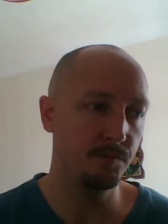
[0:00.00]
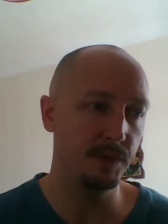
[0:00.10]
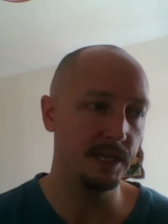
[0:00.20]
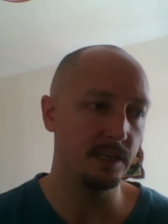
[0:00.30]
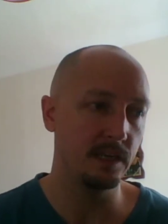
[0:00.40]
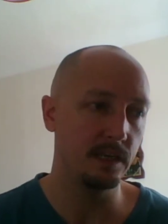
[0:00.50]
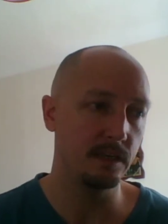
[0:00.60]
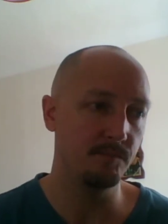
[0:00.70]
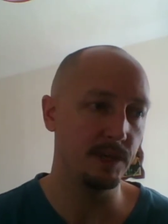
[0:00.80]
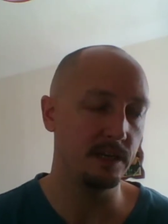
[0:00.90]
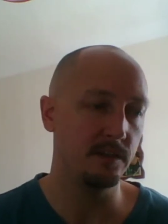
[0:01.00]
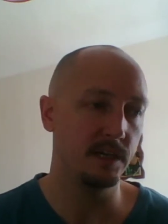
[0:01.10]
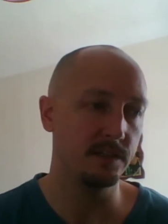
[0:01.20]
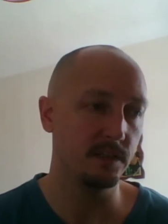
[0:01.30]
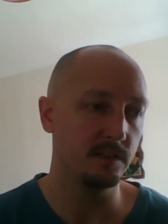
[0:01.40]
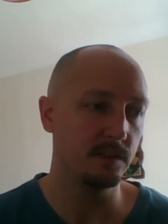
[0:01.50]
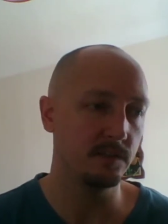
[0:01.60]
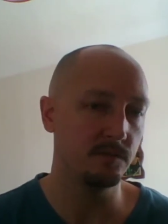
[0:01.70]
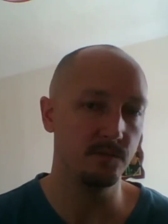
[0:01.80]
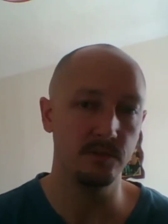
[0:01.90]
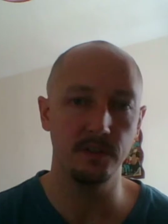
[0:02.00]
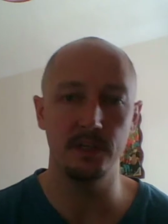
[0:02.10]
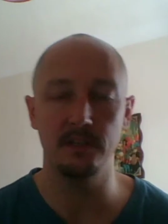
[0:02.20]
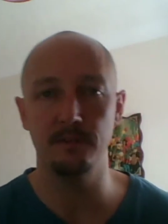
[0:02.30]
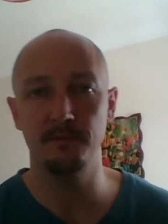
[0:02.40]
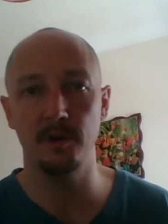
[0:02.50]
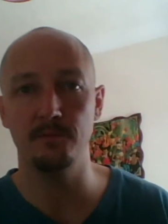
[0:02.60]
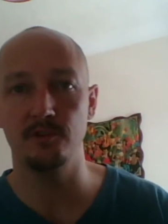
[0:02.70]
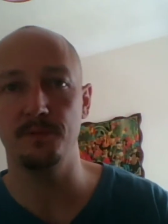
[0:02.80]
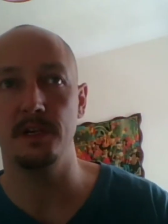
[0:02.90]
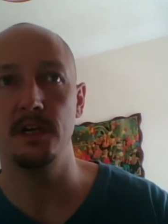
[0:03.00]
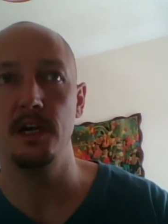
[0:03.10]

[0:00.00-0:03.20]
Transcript: penalizing. There's a word there that I'm dropping.